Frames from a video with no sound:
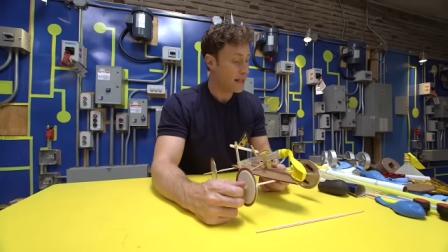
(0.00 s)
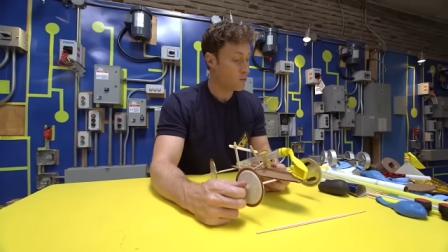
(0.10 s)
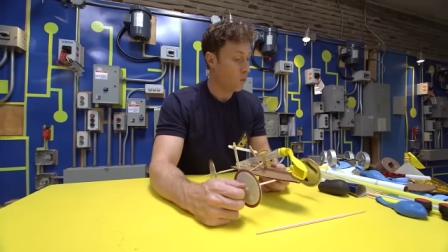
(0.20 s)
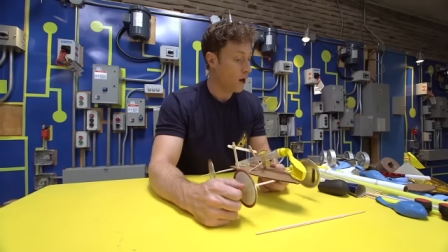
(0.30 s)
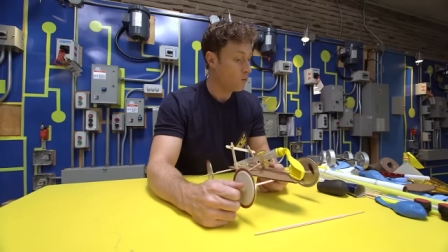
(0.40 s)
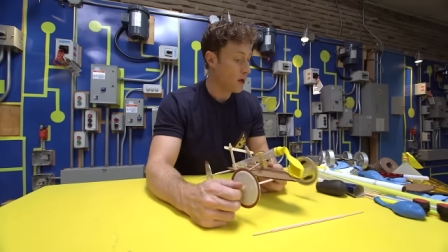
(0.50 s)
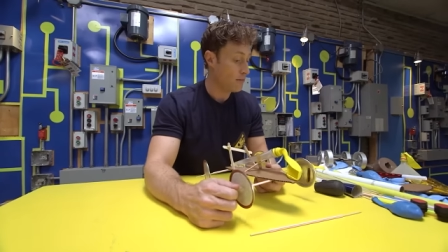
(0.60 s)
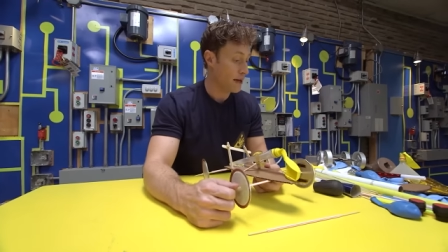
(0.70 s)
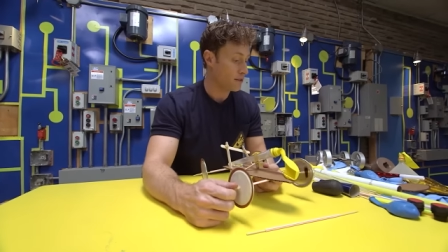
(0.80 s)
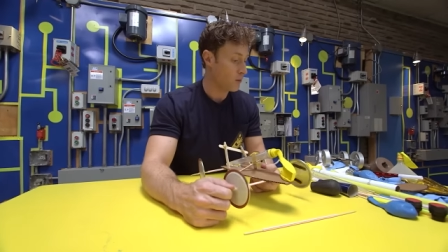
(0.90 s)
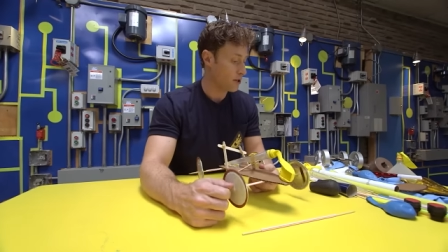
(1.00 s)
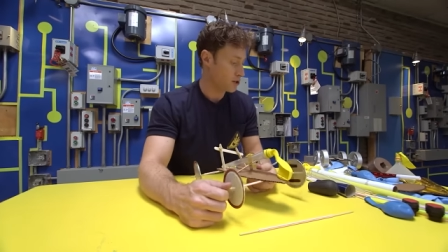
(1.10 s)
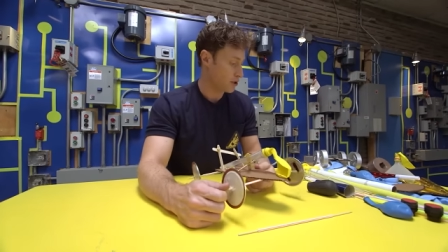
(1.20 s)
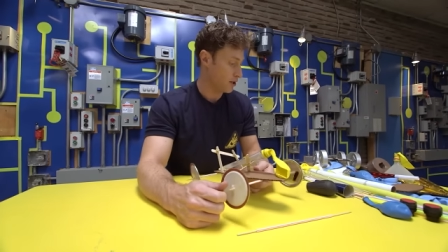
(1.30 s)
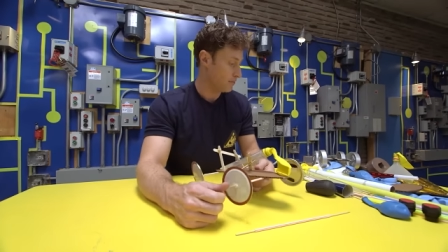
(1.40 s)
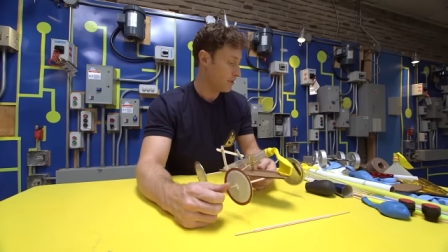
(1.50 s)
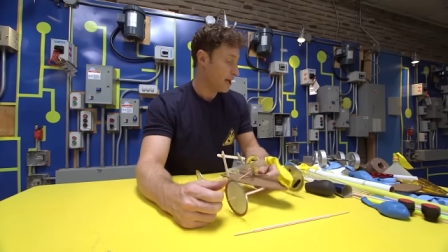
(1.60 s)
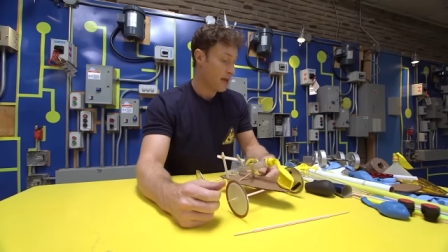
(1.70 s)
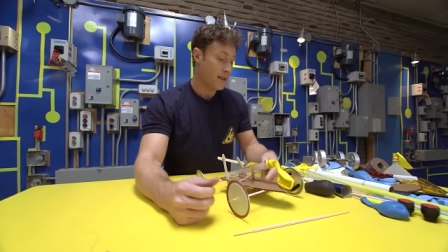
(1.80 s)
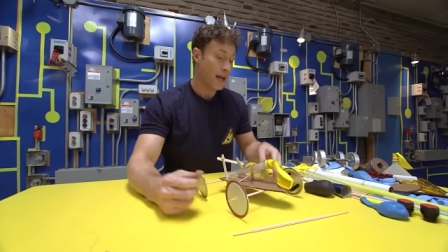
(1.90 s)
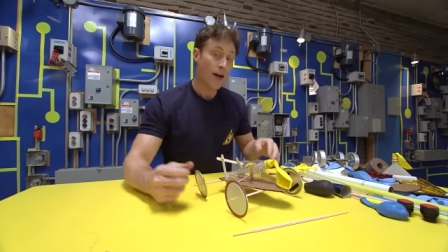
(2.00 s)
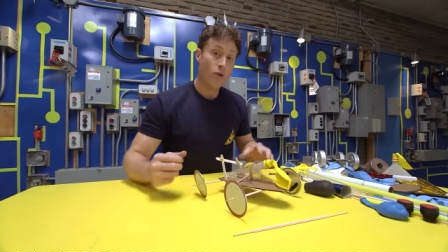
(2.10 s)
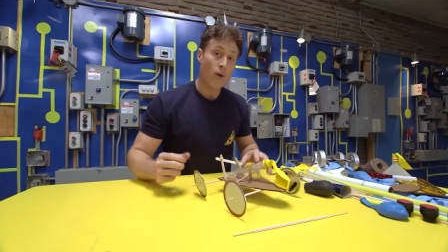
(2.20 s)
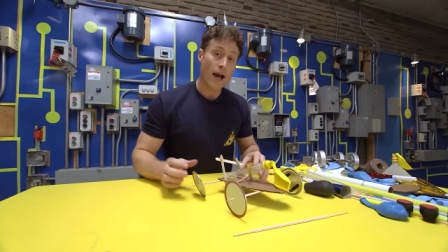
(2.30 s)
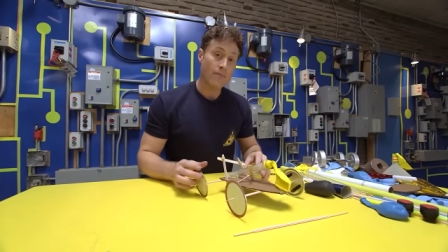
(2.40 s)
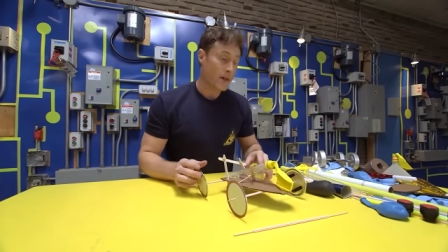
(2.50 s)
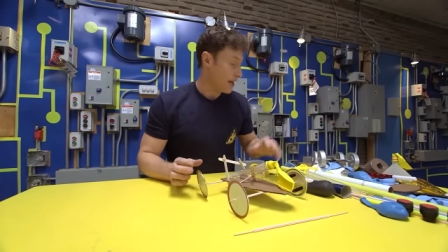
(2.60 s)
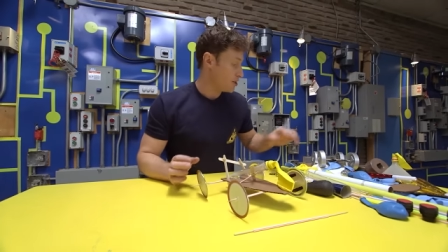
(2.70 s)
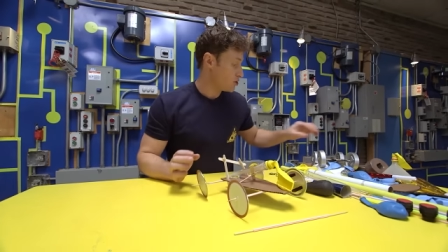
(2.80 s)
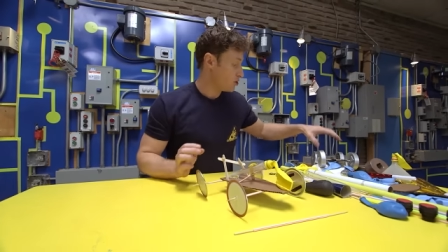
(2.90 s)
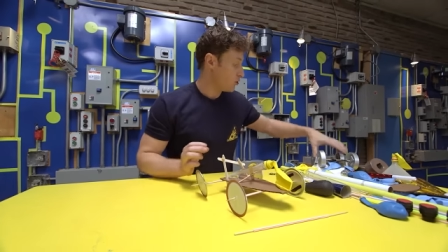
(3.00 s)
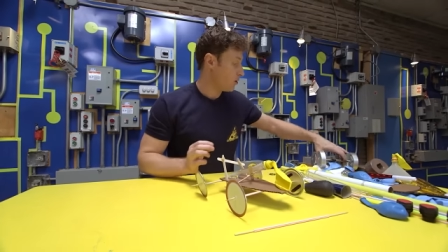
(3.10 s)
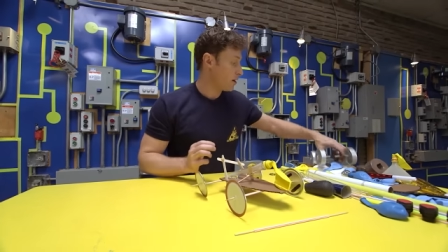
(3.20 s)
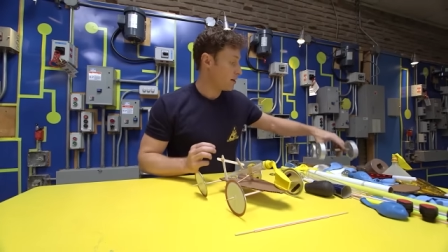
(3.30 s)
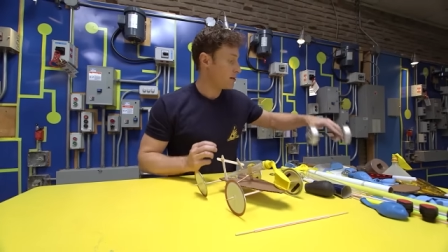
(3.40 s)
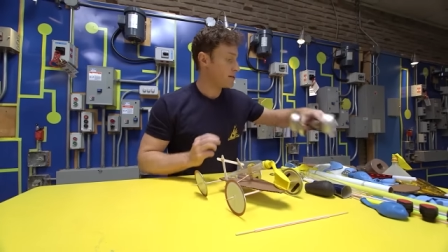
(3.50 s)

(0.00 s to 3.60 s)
That's one way to make the wheels turn. The other way is to